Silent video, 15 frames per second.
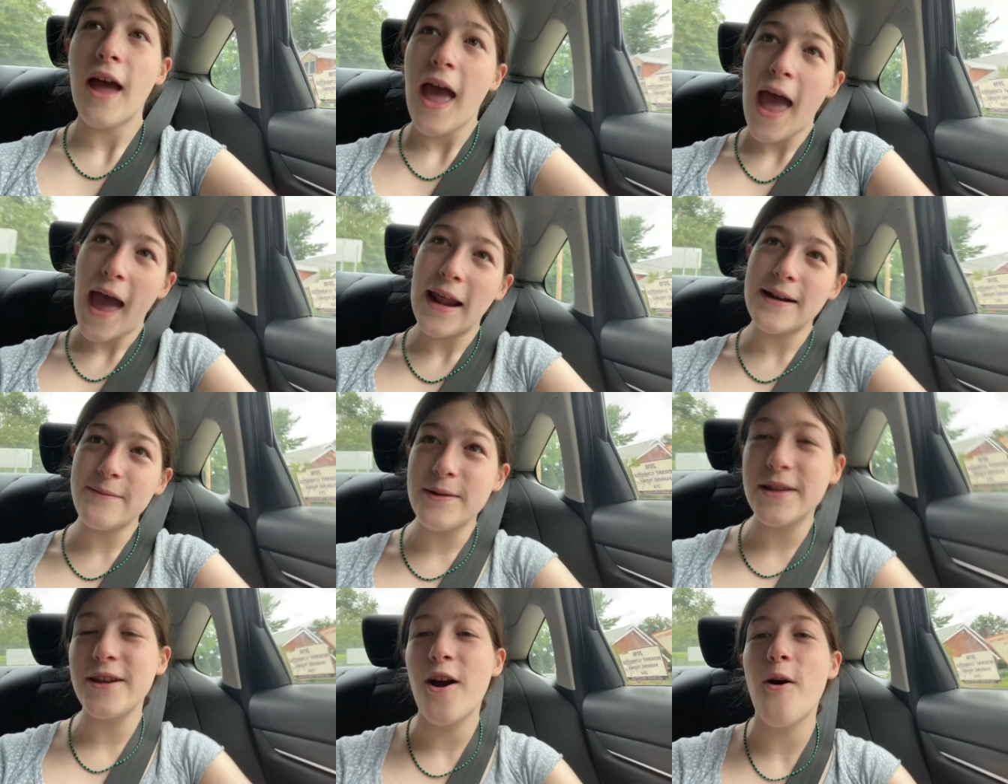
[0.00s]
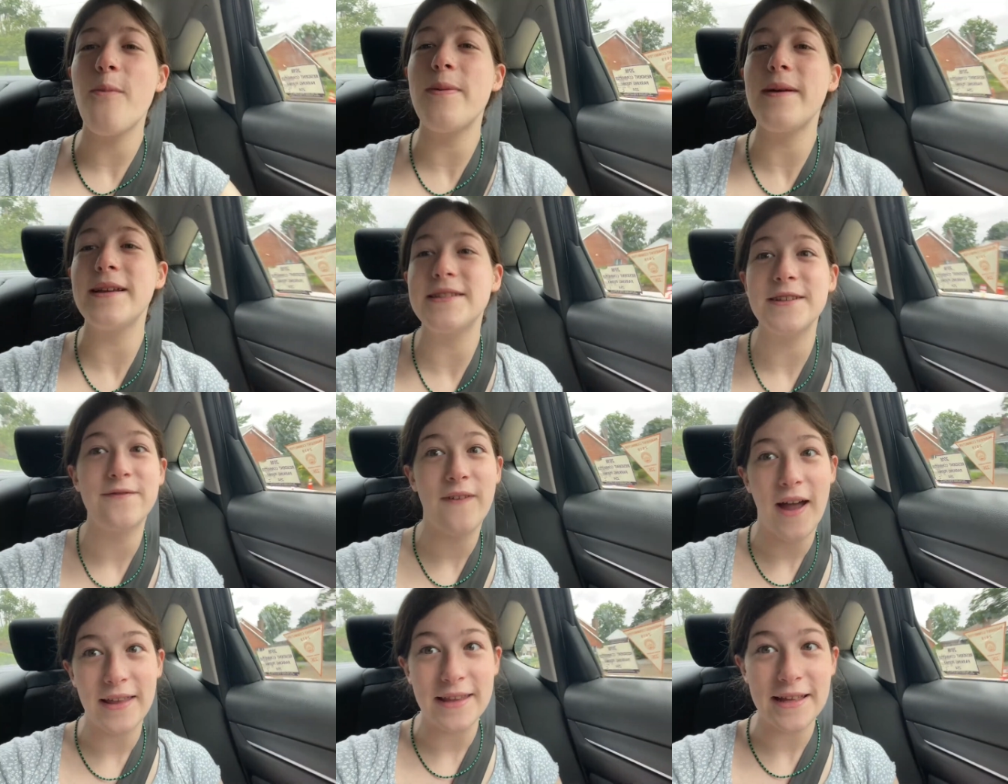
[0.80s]
and I'm really hoping to
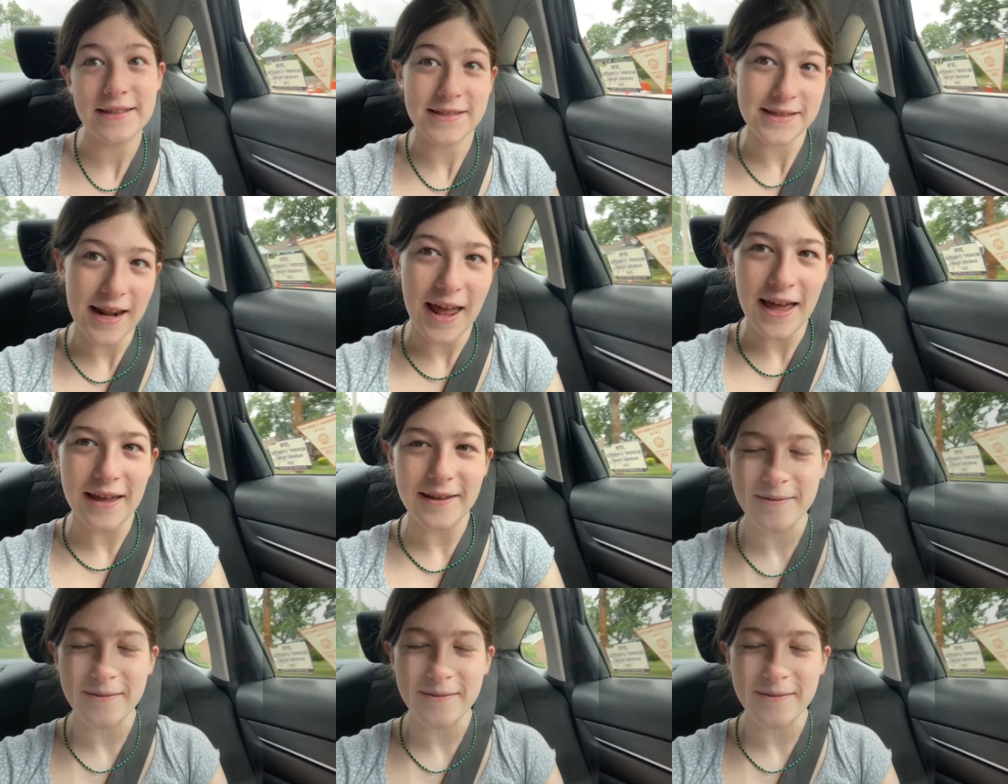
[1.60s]
find that today.